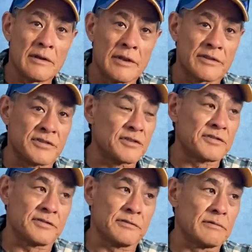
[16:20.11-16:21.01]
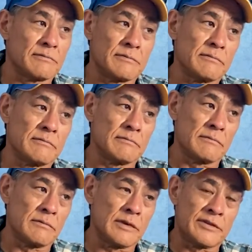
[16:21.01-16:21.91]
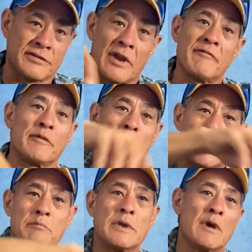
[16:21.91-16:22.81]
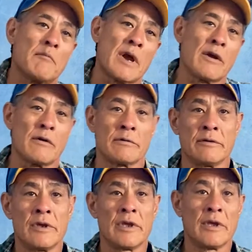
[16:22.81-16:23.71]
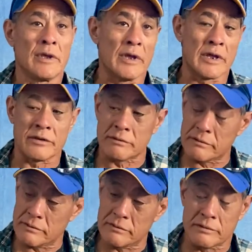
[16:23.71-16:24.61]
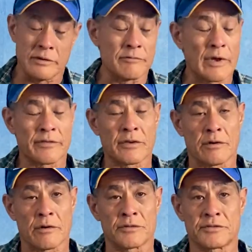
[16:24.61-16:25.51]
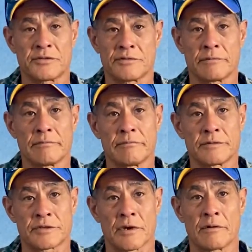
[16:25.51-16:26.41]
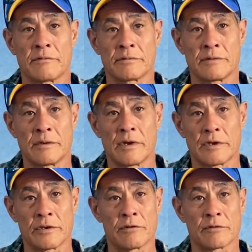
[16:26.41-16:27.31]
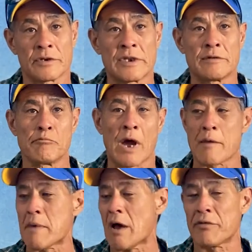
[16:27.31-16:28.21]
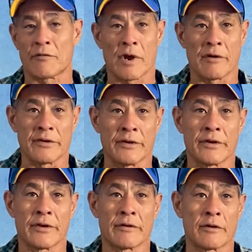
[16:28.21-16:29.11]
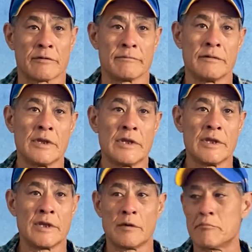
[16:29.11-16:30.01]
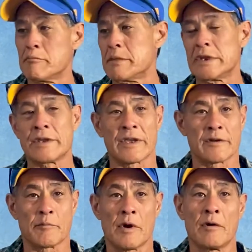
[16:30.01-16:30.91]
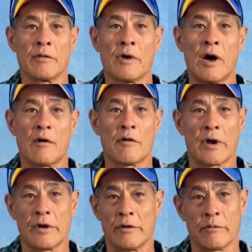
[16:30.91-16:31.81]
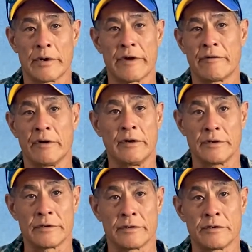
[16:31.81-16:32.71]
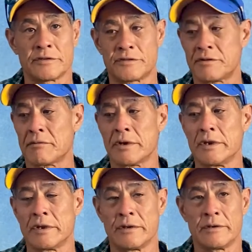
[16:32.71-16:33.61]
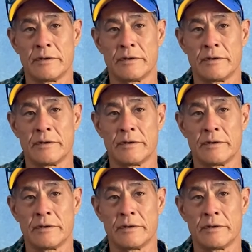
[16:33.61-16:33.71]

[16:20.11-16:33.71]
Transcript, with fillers: It's time for me to be on my own, and you've got the girls, so you don't need my mouth around here and me taking them all the hot water or whatever. Sure. You just don't need it.